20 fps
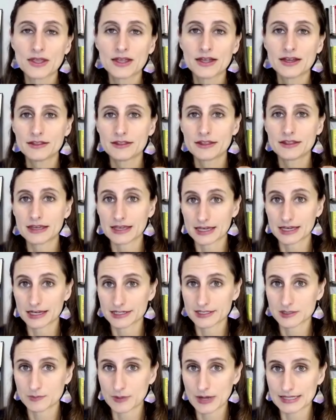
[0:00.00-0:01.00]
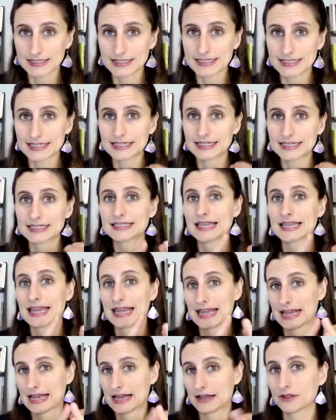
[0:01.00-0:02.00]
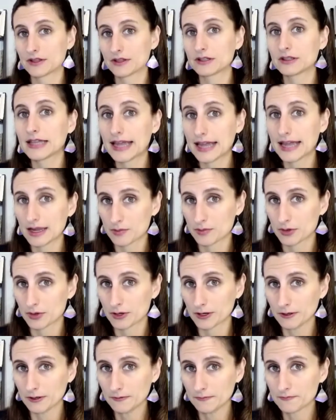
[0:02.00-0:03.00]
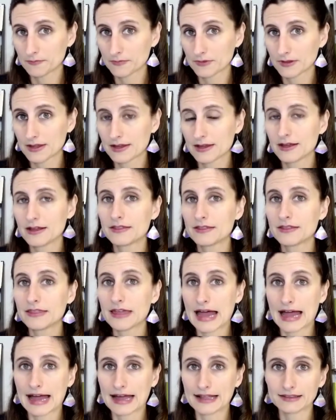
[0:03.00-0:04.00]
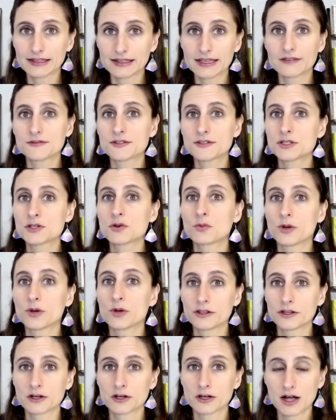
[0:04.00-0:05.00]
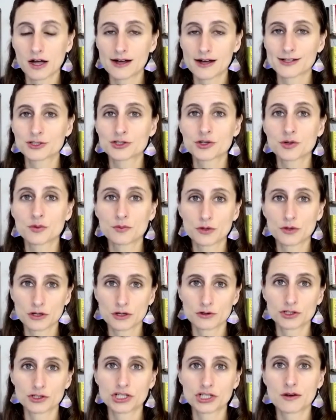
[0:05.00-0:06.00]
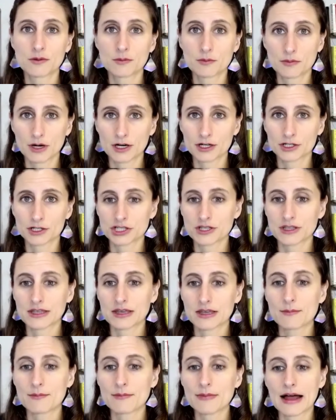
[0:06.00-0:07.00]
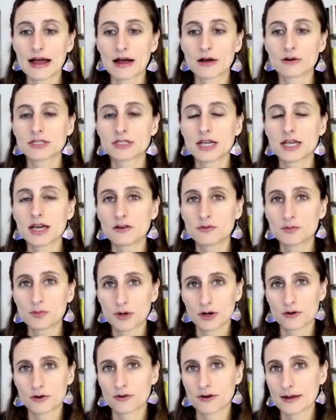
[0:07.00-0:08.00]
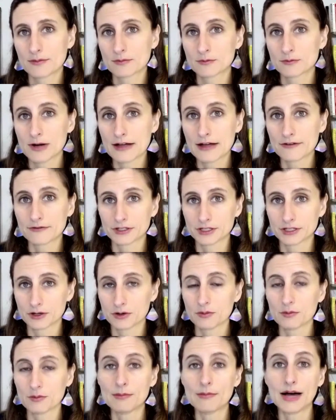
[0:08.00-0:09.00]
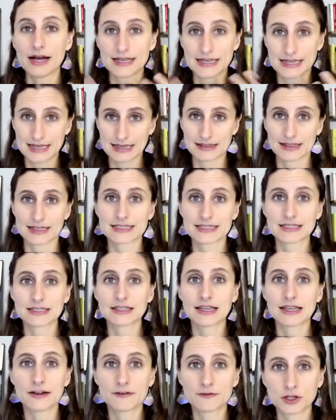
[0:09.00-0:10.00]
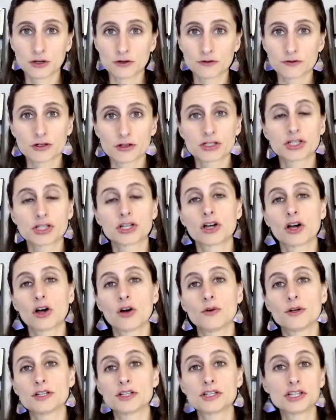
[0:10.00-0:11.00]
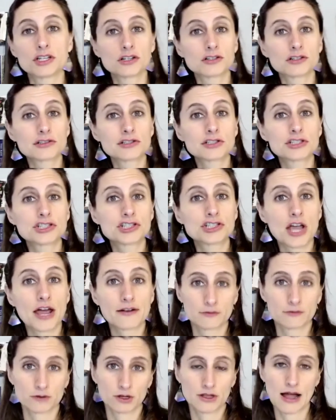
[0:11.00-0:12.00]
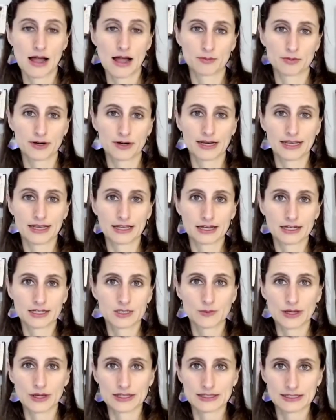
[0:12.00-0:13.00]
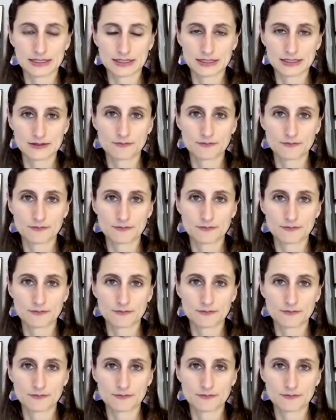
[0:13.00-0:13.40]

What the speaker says: the expenses and the labor, that leaves you with your contribution margin, the amount of program revenue, money that's left over to go into your general operating expenses.